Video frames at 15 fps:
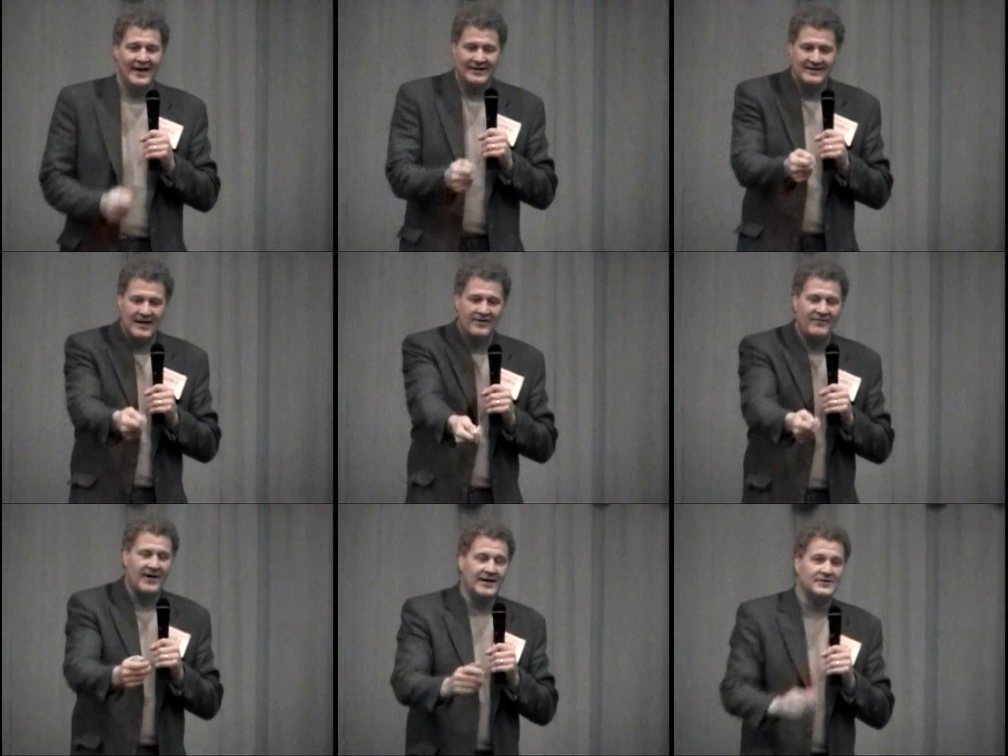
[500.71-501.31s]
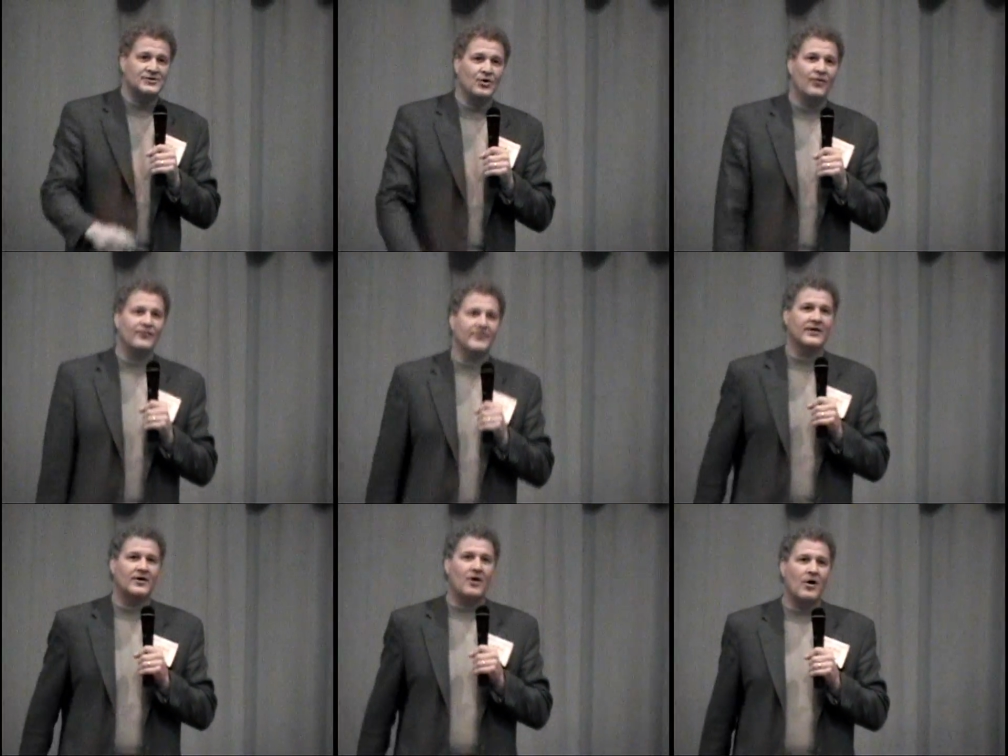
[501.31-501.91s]
And Dave hands
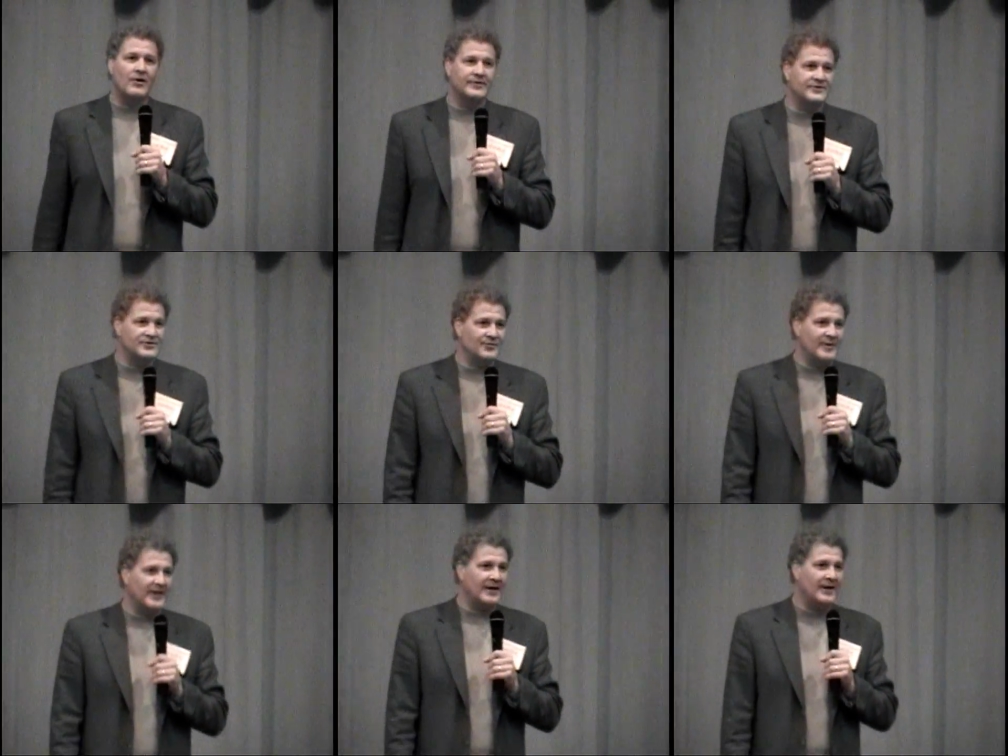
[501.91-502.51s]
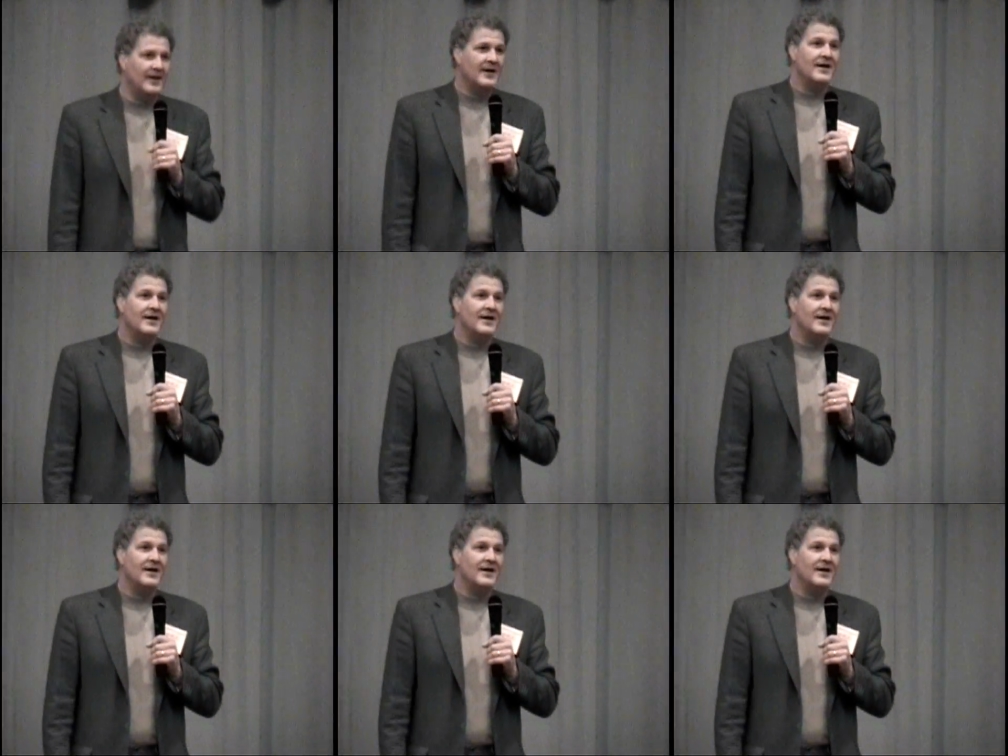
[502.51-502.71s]
over the card to me.